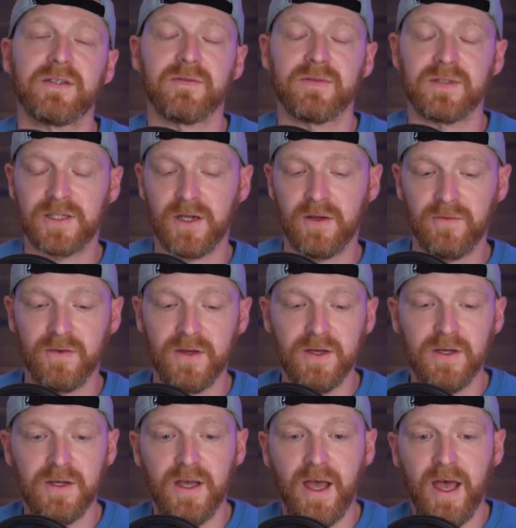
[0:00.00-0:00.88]
of stuff
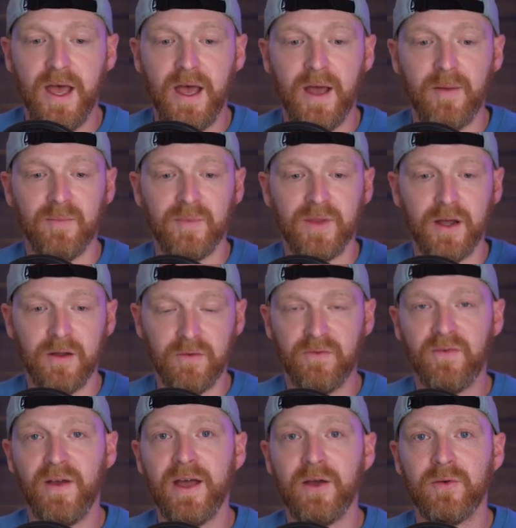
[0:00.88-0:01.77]
that I
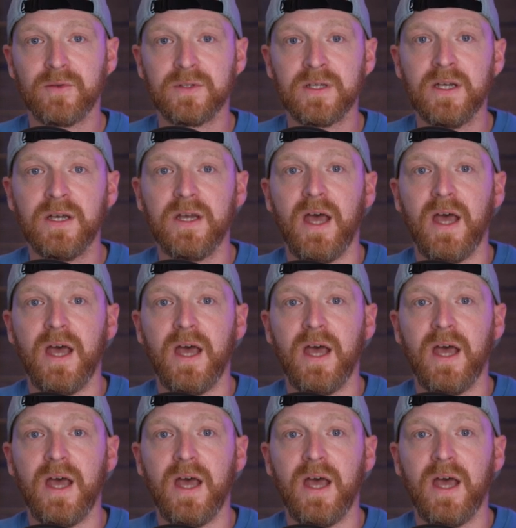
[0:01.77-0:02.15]
found.